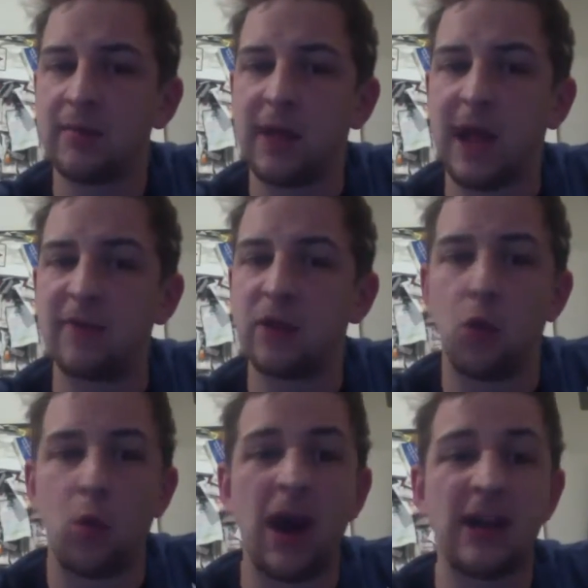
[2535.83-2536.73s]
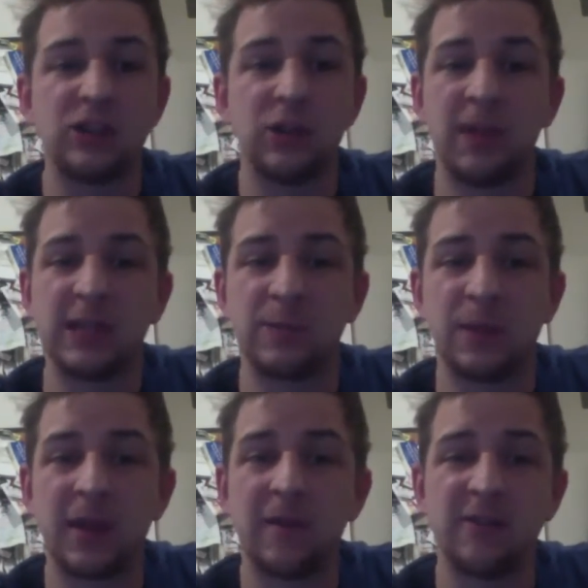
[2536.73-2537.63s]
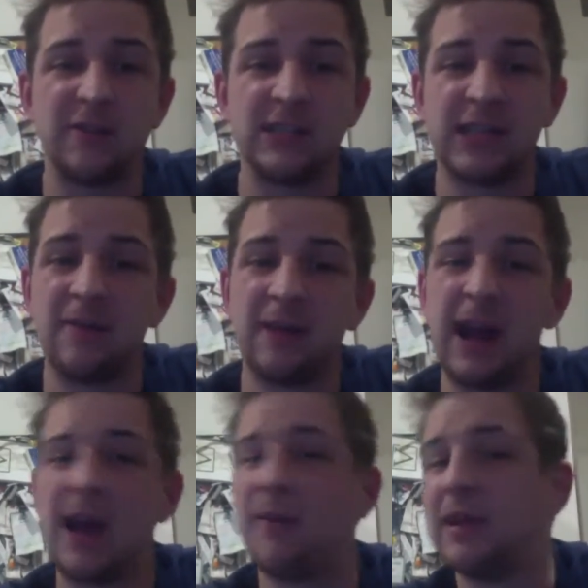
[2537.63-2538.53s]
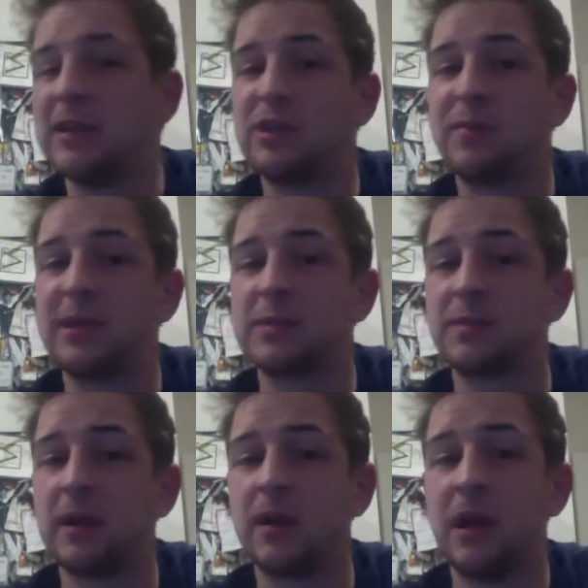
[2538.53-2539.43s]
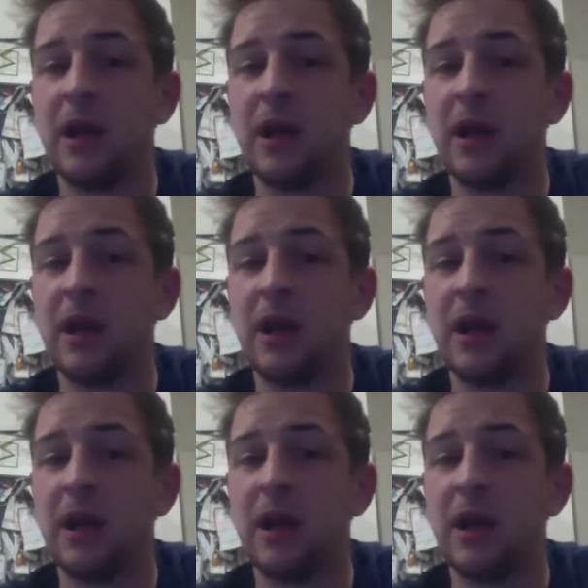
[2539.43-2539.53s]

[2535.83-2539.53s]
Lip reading: having Kawhi as your best player versus having Kyrie as your best player.